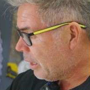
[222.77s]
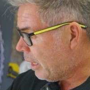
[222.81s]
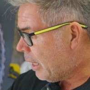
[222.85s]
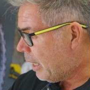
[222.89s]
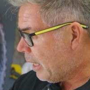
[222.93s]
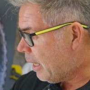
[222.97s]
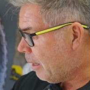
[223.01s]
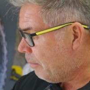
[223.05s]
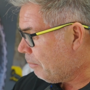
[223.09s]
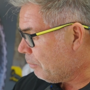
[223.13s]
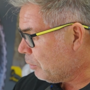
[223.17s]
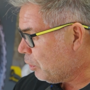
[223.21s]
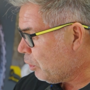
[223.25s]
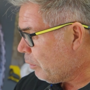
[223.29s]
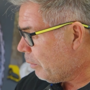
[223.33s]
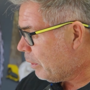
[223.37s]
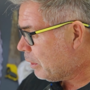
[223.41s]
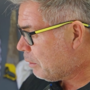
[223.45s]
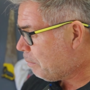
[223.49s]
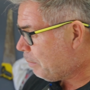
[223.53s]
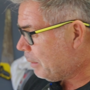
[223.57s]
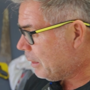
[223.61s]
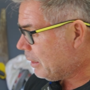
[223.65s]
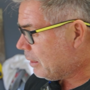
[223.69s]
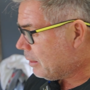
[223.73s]

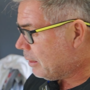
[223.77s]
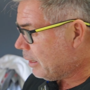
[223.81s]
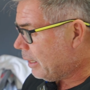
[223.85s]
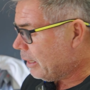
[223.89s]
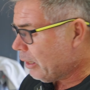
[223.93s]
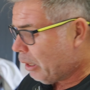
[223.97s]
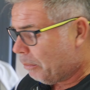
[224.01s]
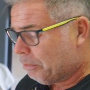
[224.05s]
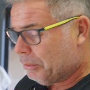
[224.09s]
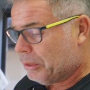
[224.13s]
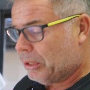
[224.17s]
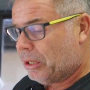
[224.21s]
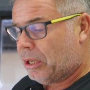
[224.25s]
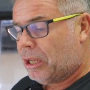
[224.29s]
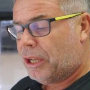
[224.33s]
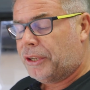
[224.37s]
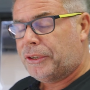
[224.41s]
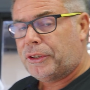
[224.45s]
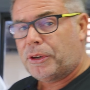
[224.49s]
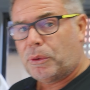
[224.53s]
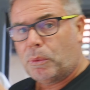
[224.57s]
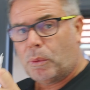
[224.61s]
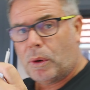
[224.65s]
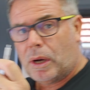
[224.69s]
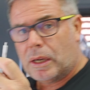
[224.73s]
USB-C up to
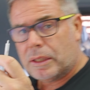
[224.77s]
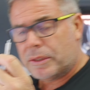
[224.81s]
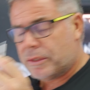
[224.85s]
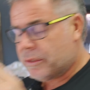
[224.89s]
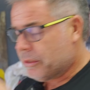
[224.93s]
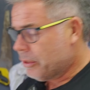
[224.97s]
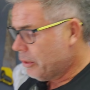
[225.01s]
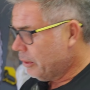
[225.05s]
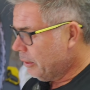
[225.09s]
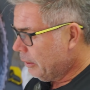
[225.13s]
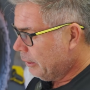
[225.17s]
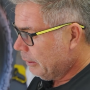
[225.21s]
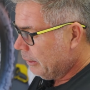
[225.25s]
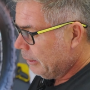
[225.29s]
100 watts.